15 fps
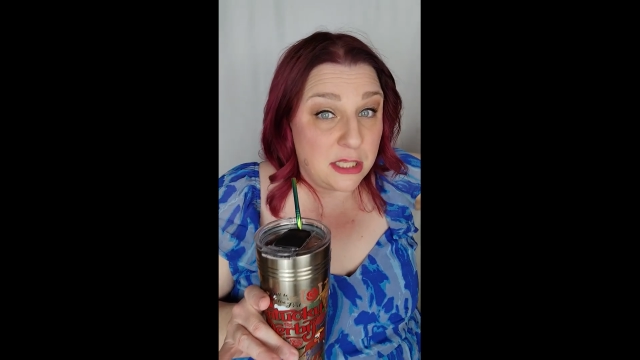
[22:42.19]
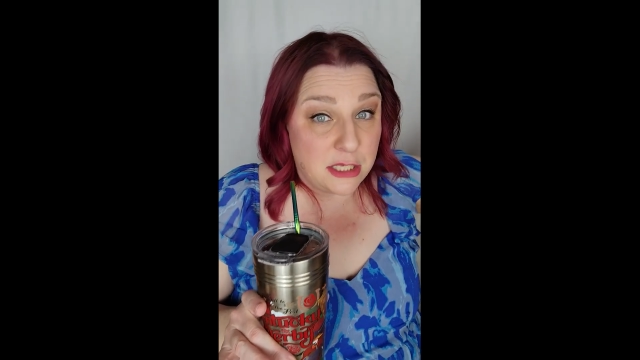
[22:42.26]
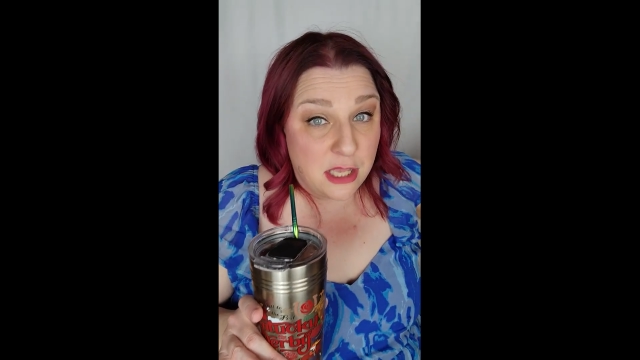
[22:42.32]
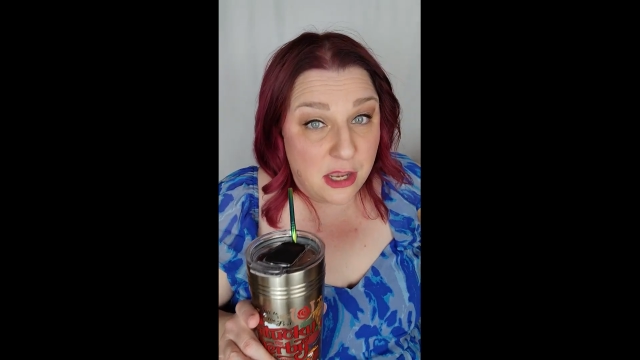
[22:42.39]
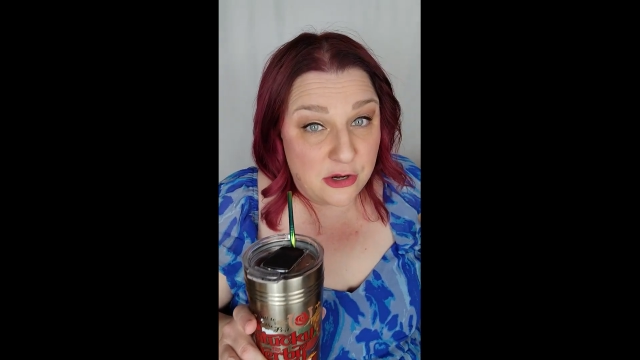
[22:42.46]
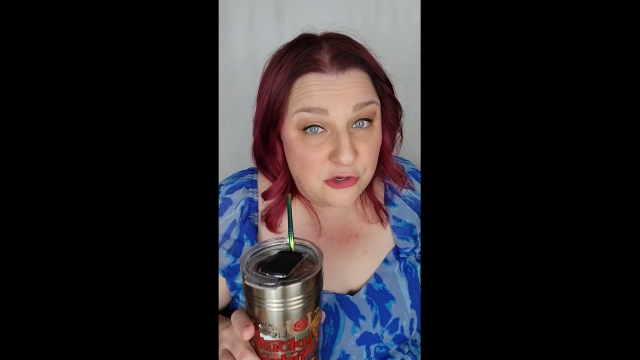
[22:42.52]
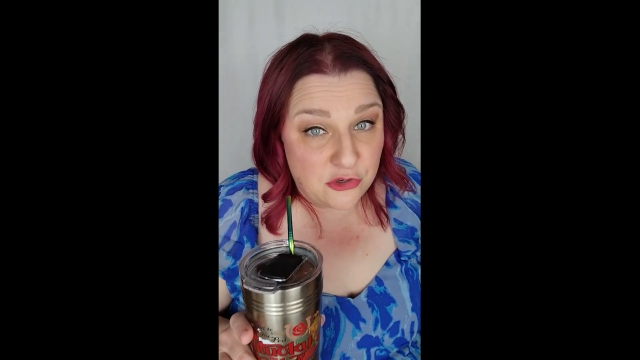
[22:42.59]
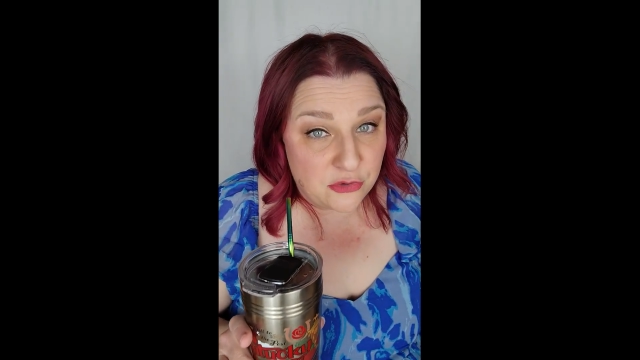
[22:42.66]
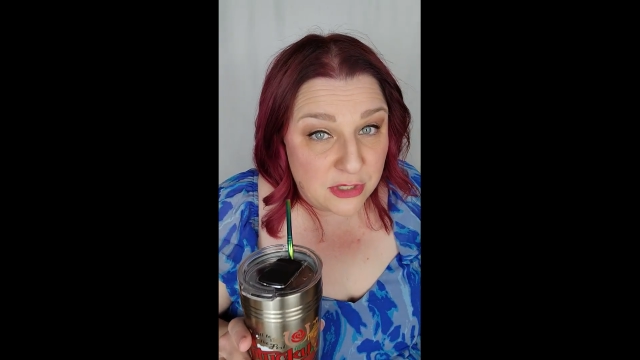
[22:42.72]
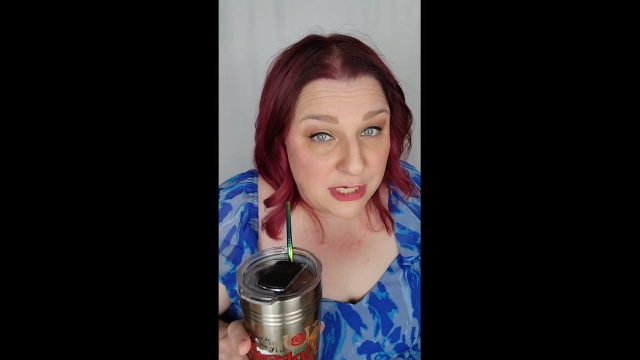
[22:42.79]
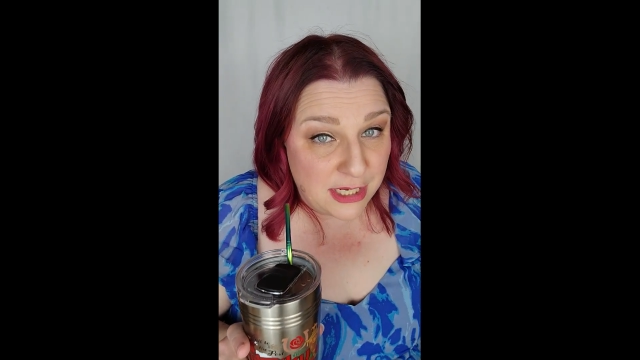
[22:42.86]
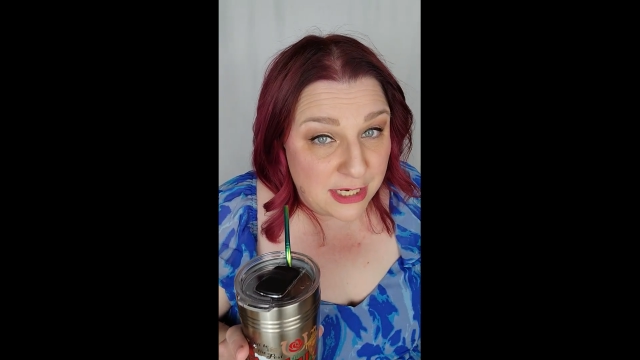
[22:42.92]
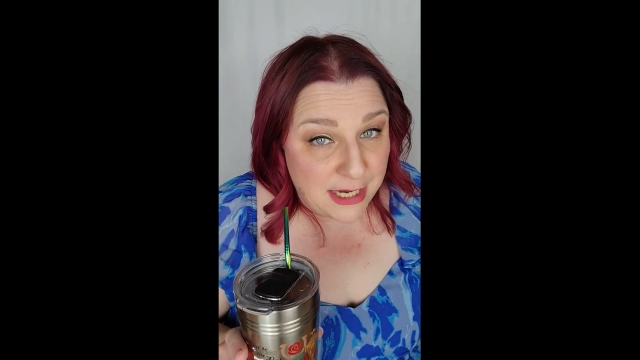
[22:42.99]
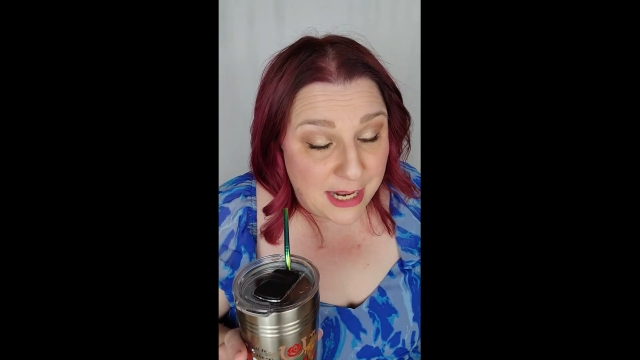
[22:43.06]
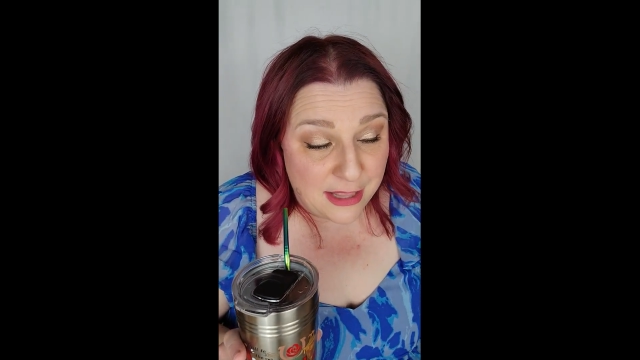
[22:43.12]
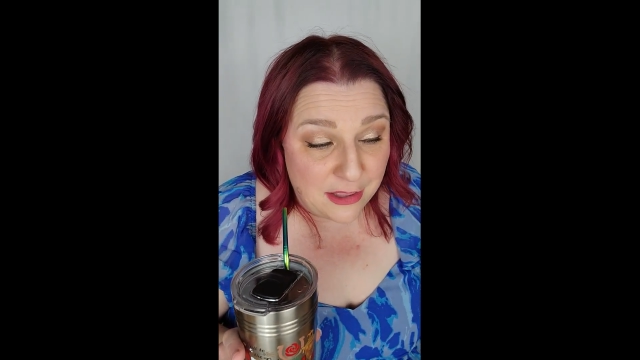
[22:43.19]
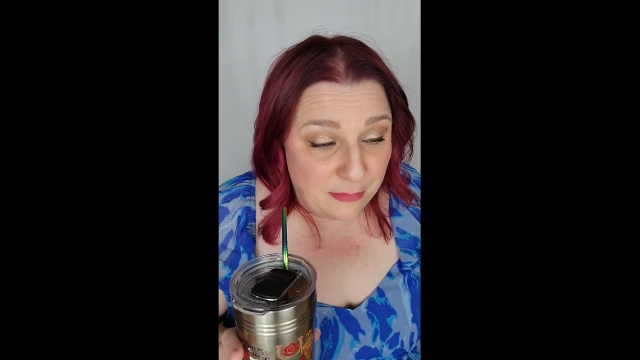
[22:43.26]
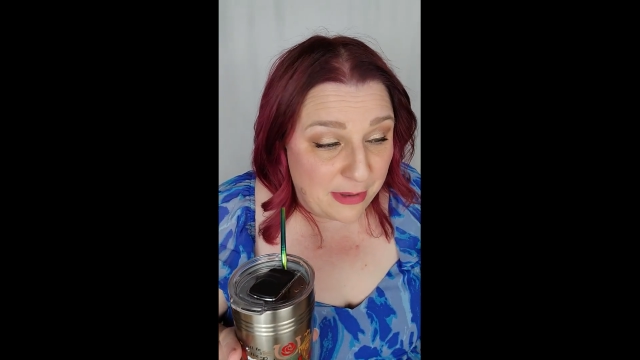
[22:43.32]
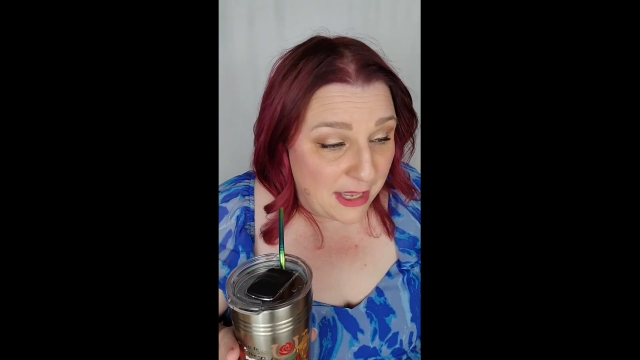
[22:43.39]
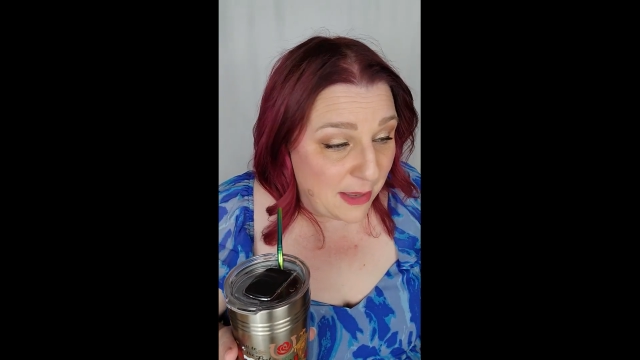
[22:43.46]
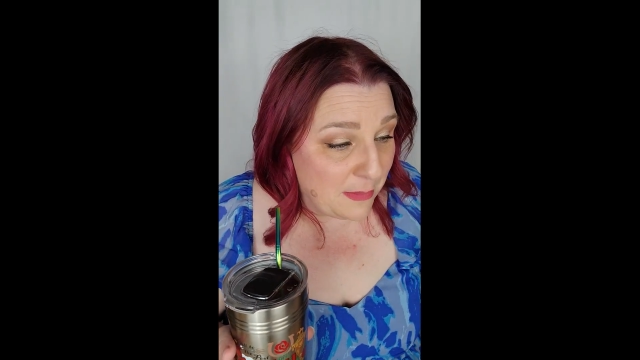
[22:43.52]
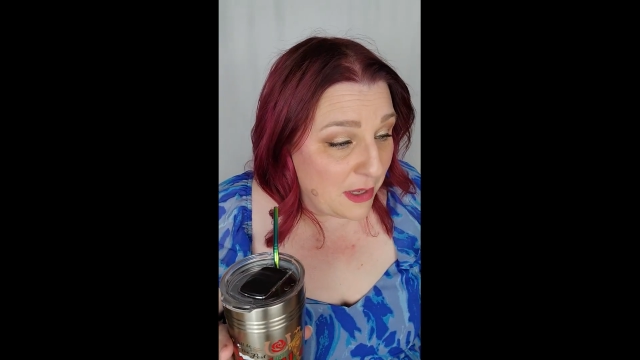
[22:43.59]
country in
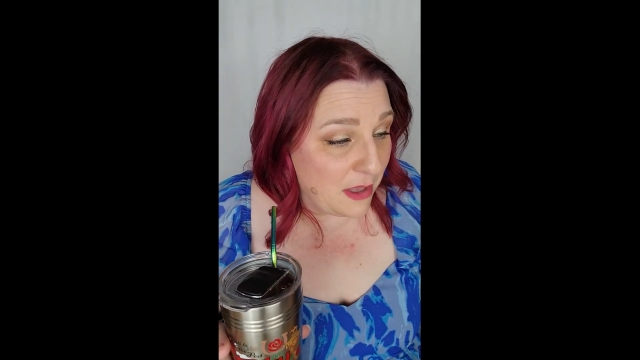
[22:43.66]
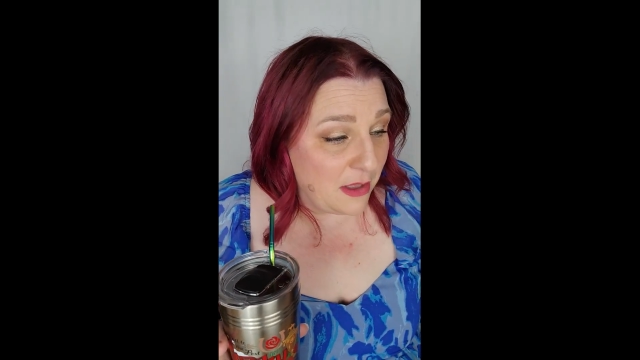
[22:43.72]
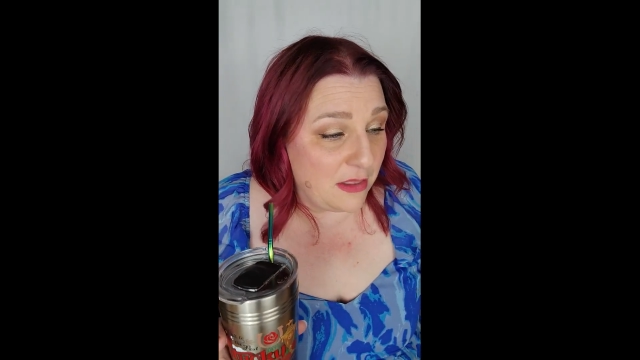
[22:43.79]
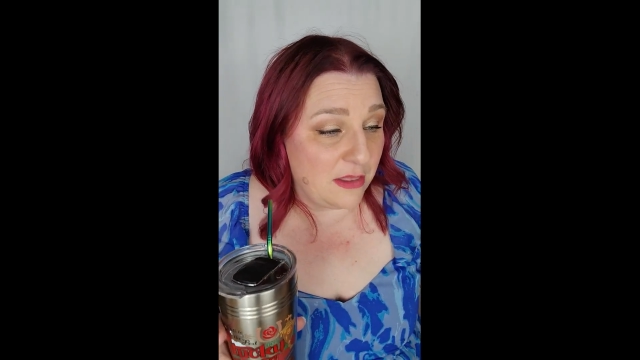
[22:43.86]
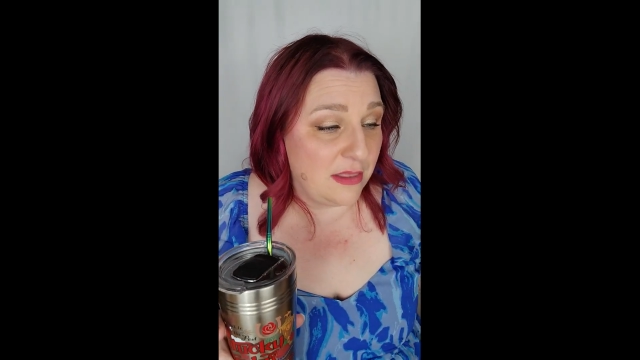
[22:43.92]
Alabama,